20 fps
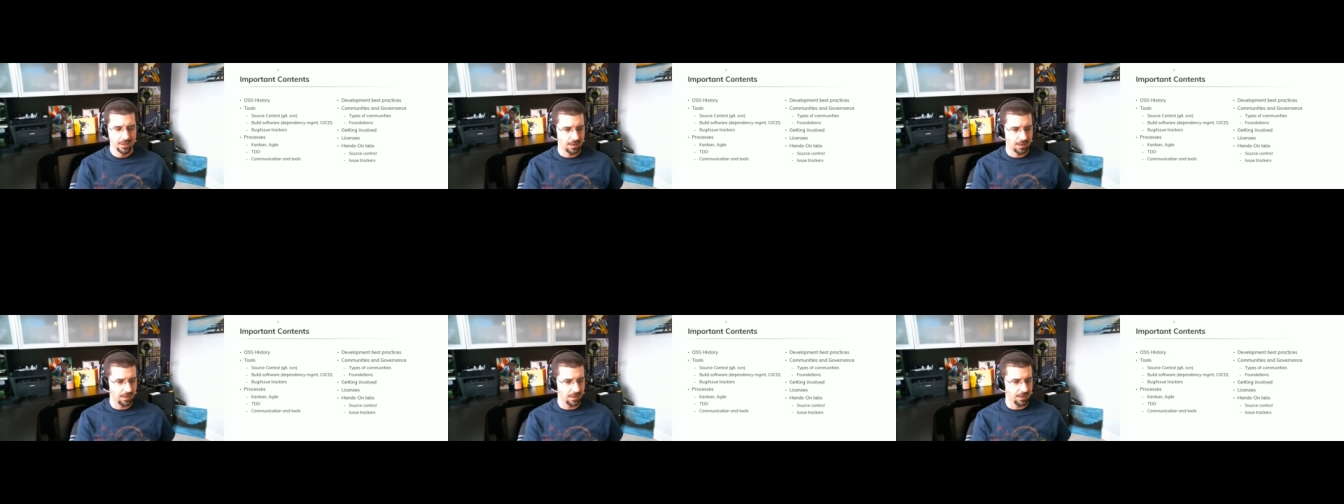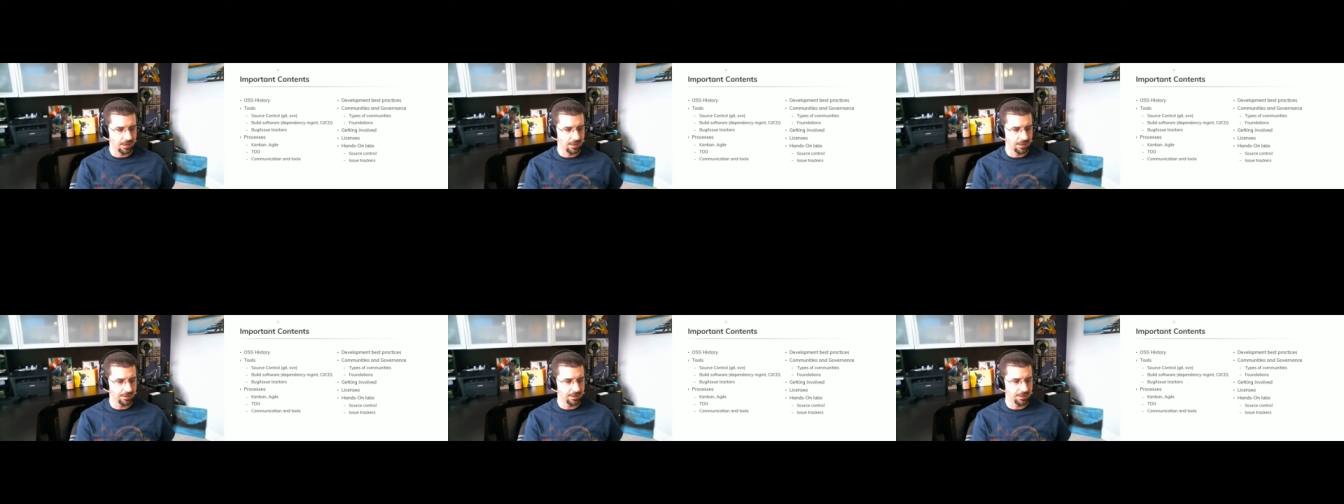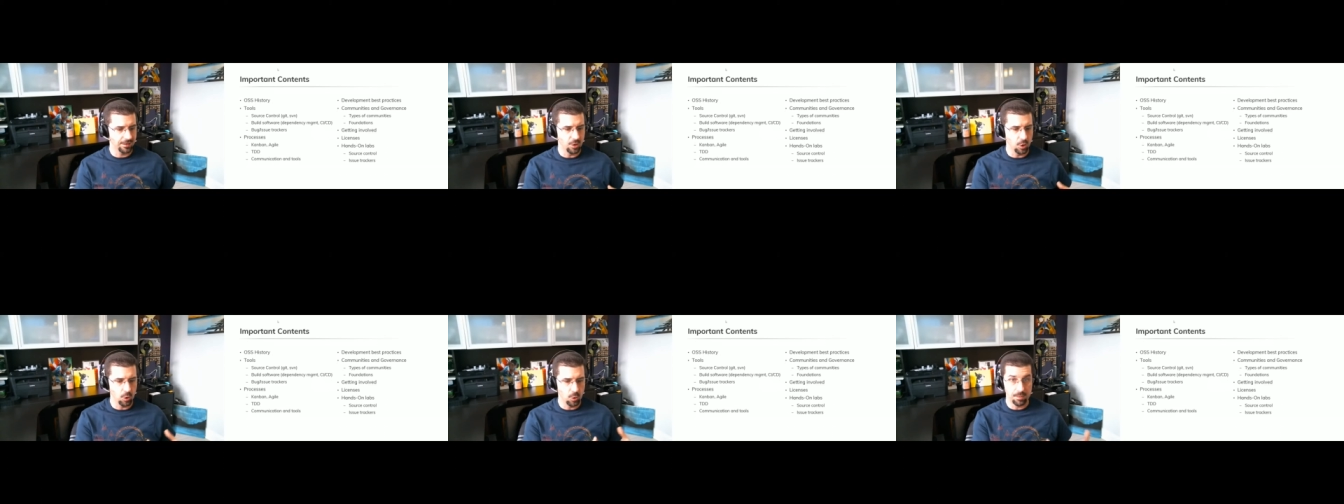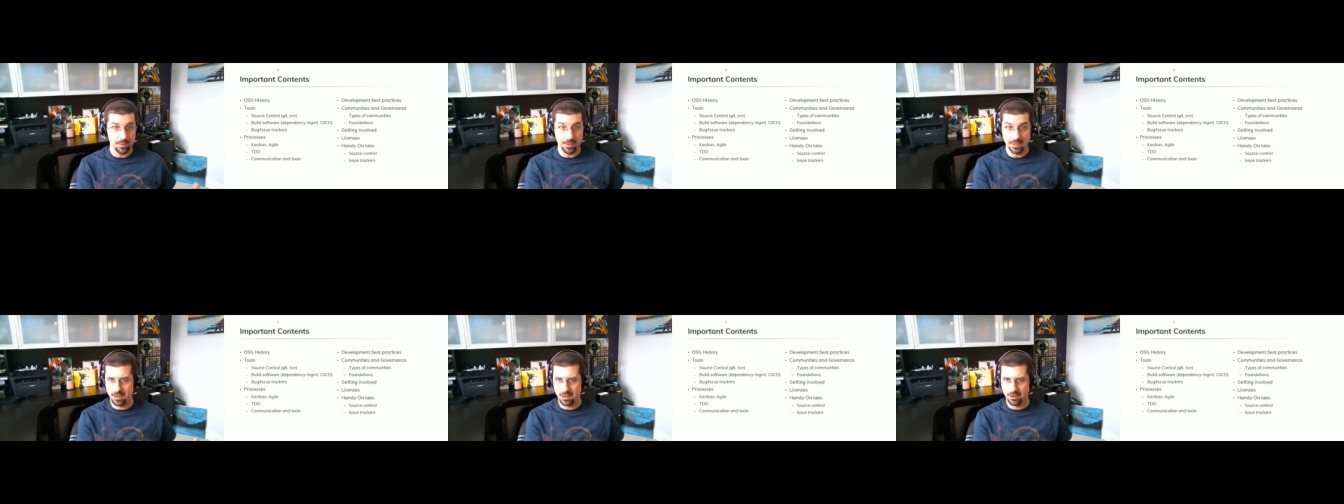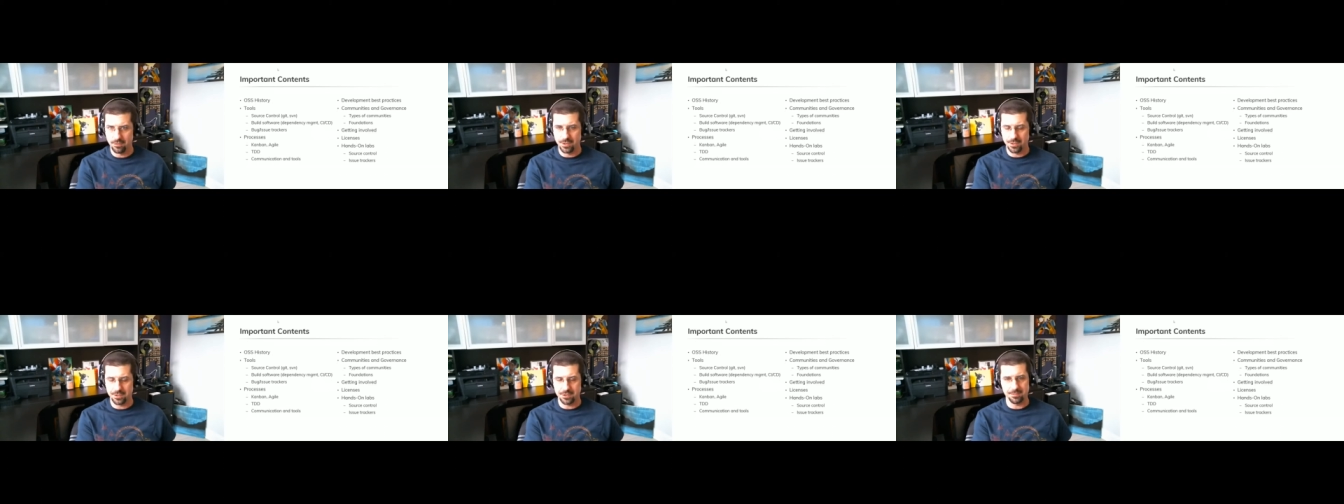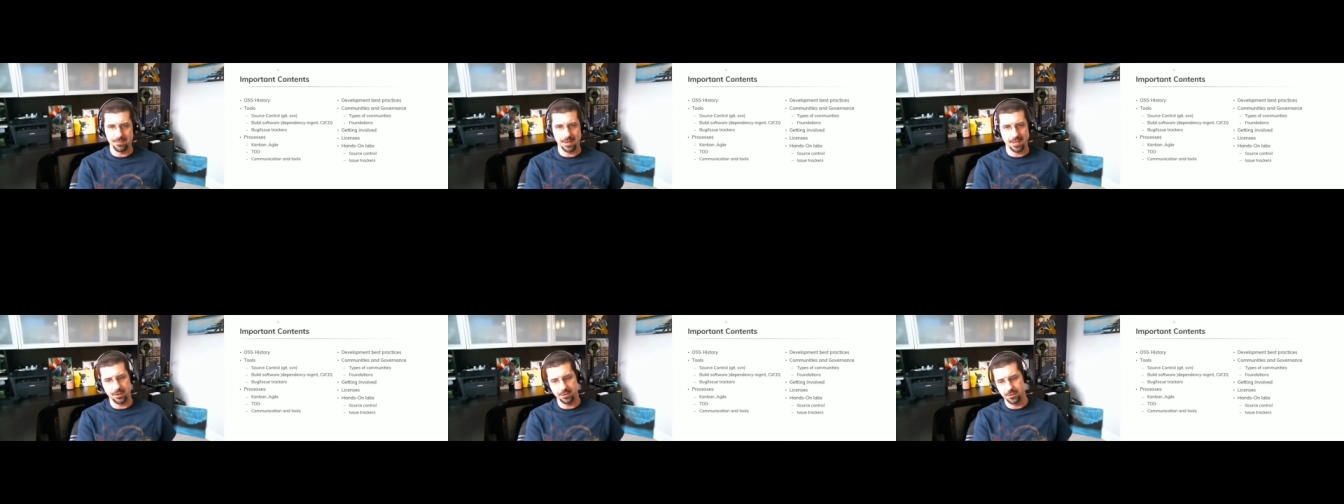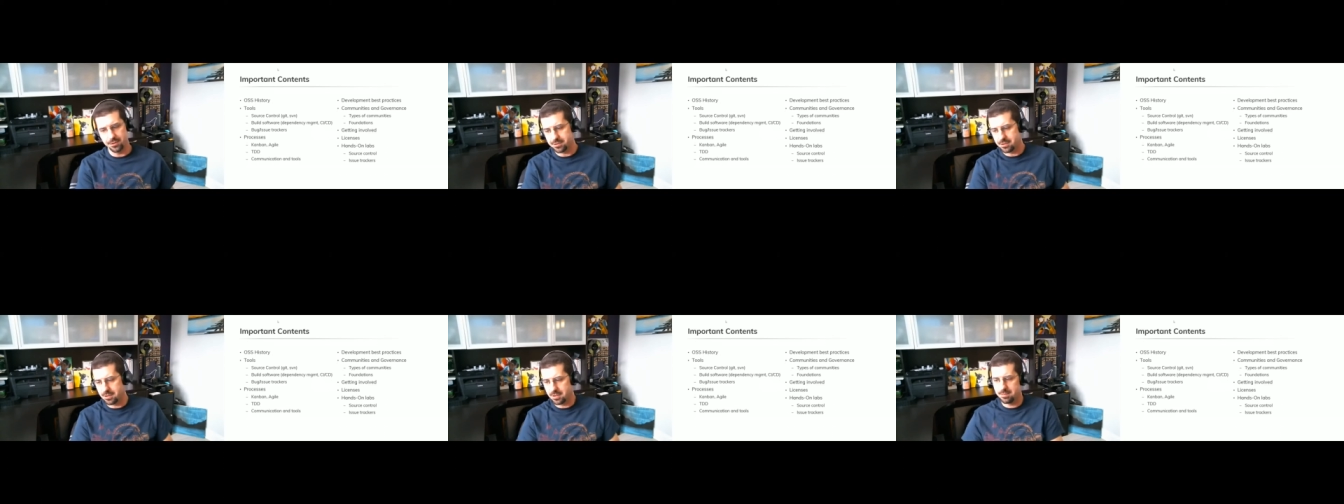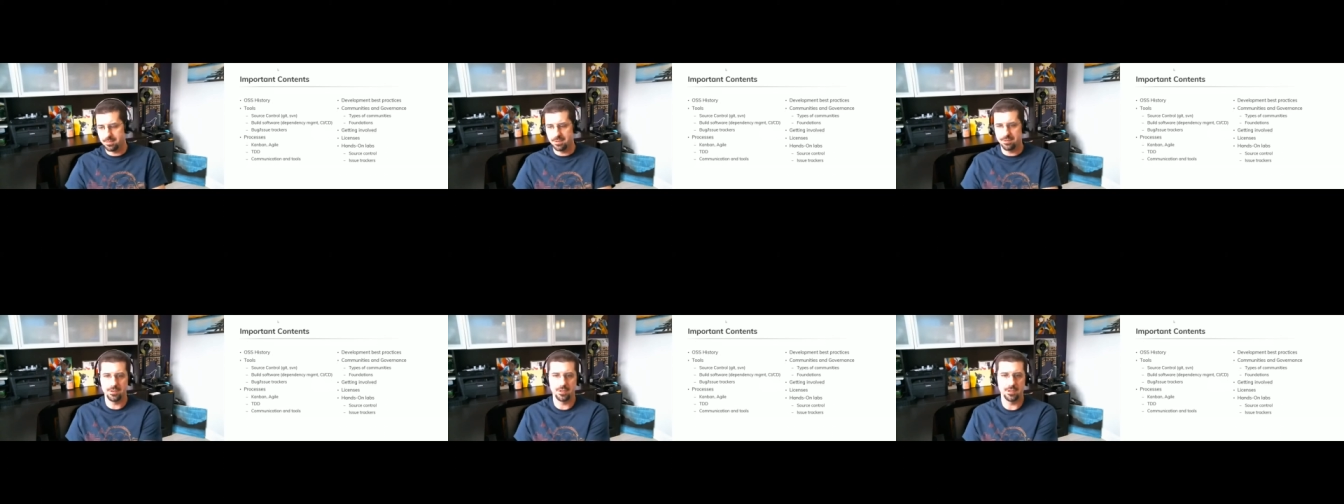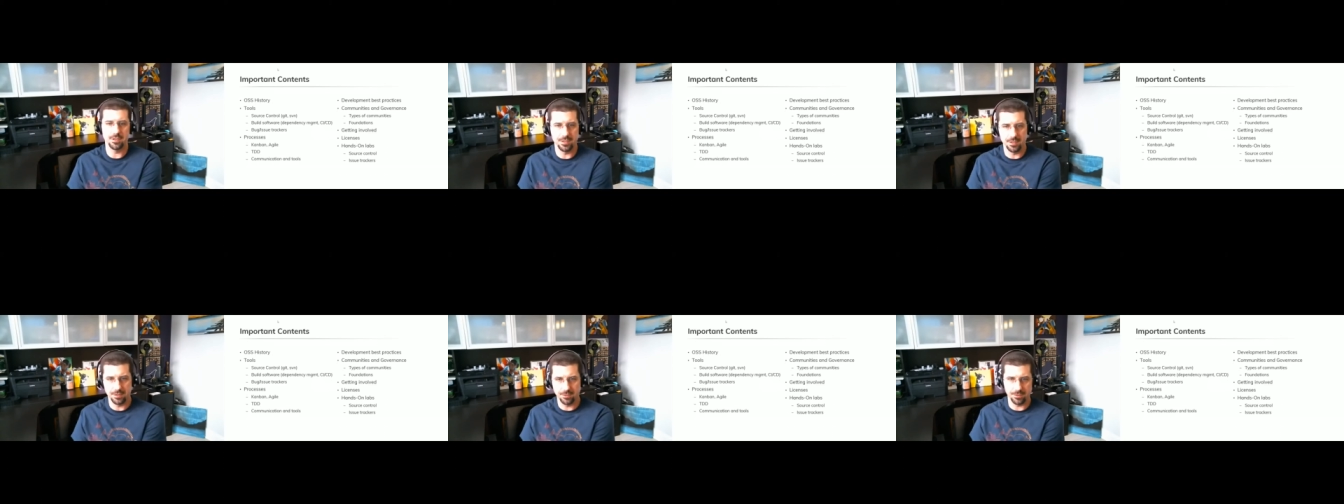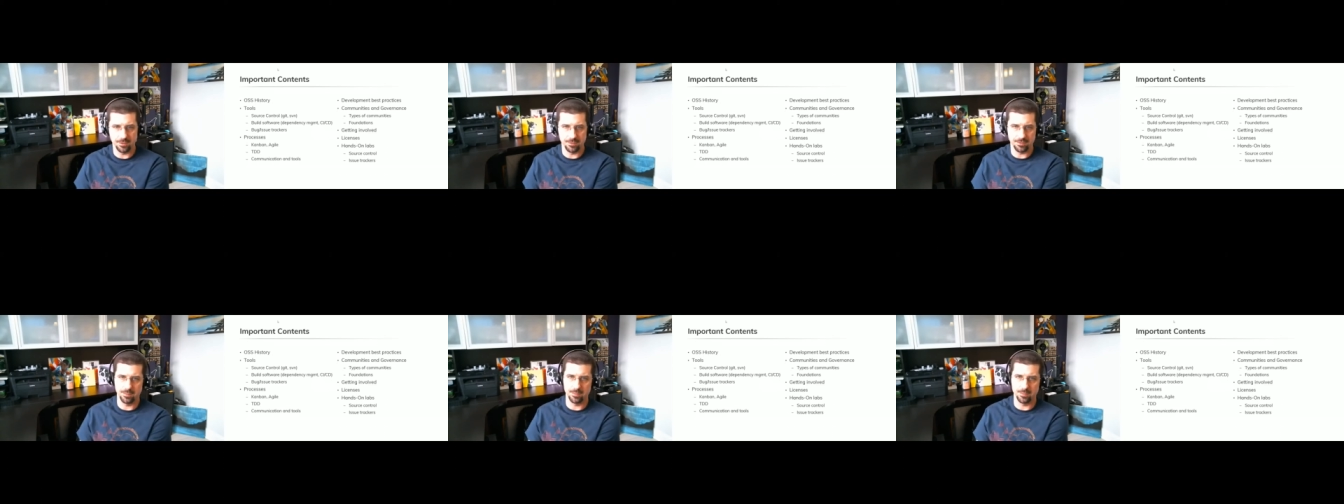uh, an open governance model is going to be very different